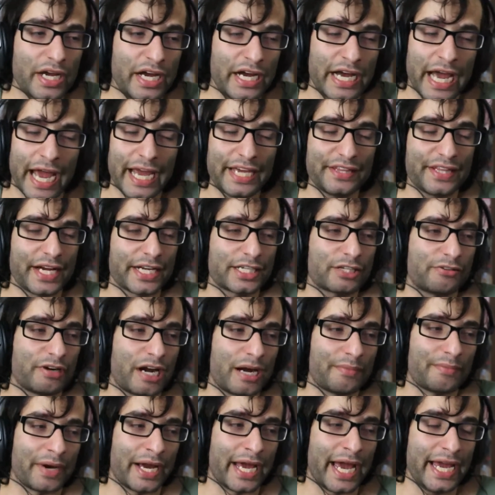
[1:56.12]
I hate that
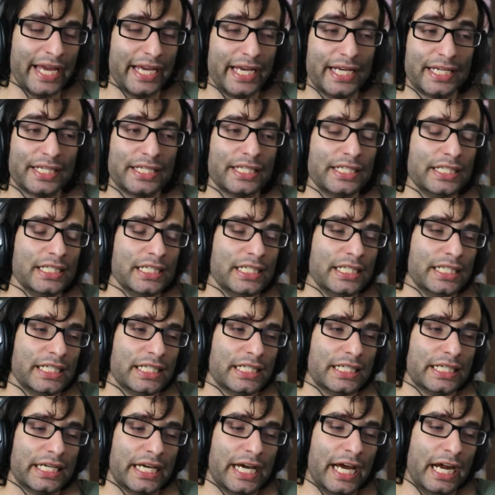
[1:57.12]
crap. I hate it.
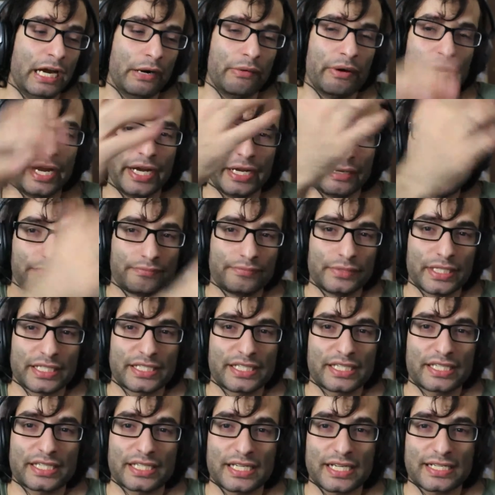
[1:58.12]
Anyway,
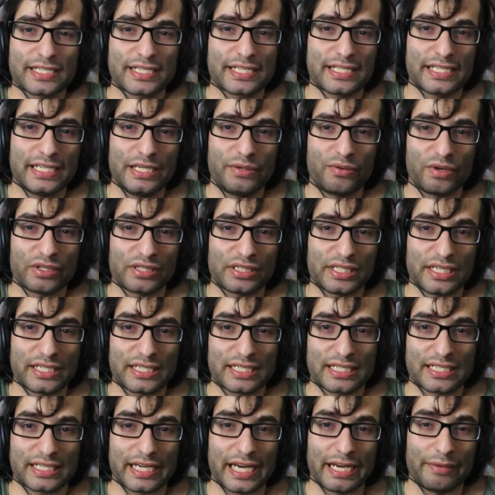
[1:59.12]
let's see what
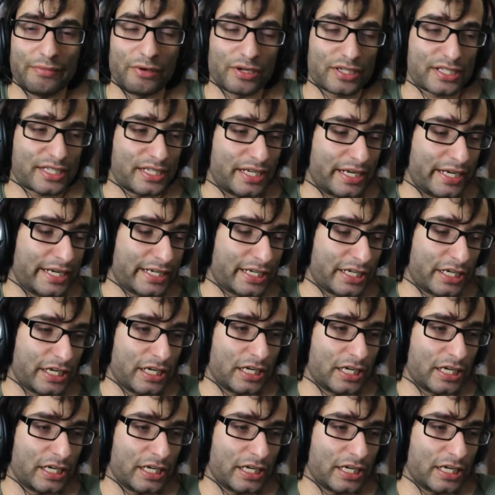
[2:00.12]
this game looks like.